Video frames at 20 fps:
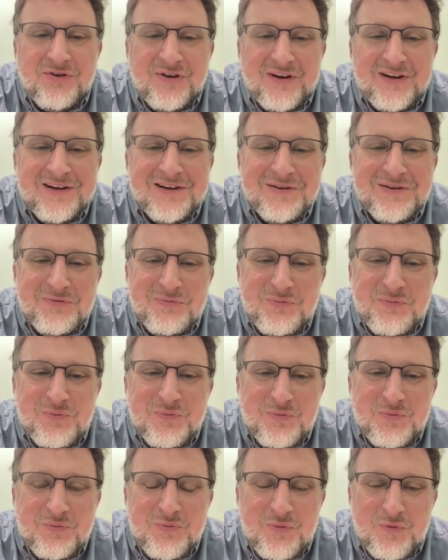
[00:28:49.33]
And
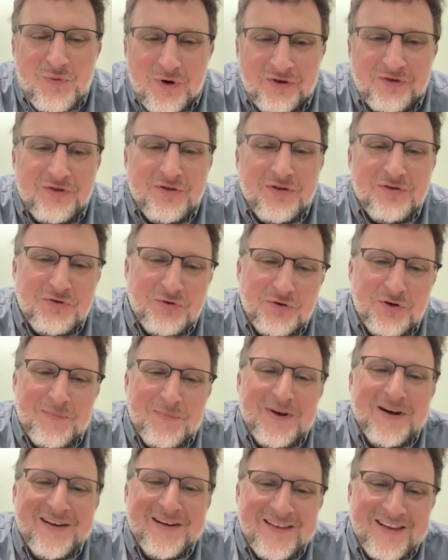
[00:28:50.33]
what's the
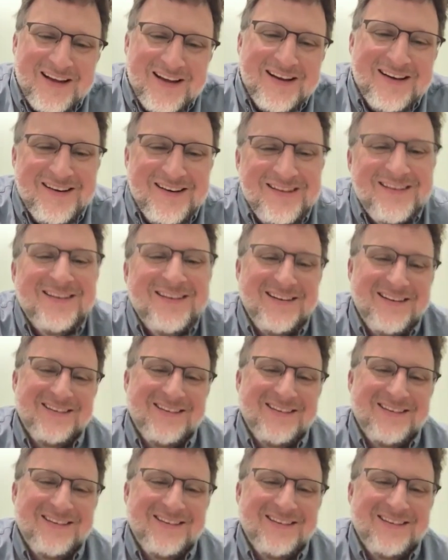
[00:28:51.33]
story behind that?